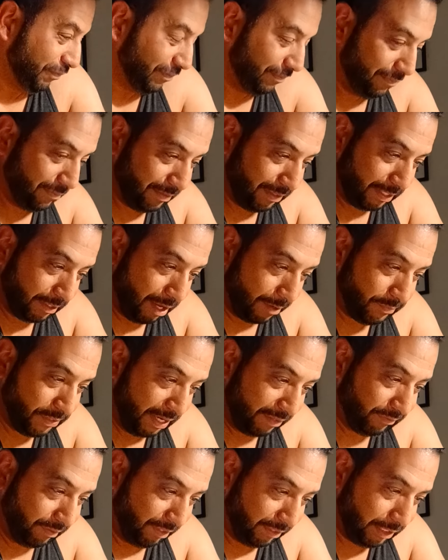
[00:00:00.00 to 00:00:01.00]

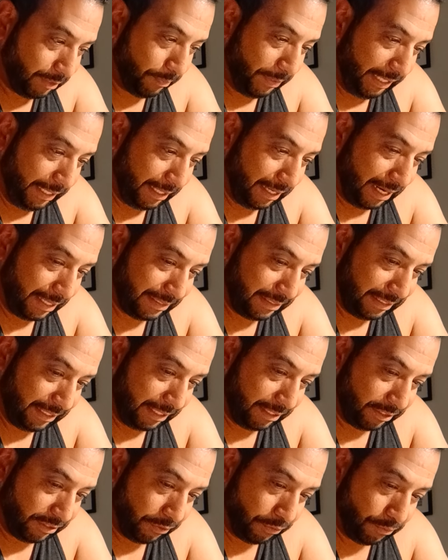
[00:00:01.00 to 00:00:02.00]
objectively speaking, I see
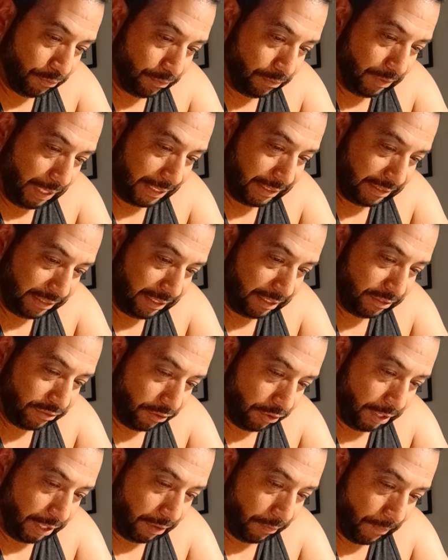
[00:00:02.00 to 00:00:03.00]
it
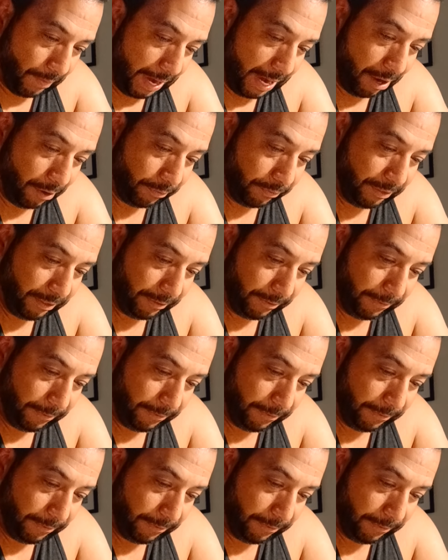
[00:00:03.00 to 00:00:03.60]
turning around.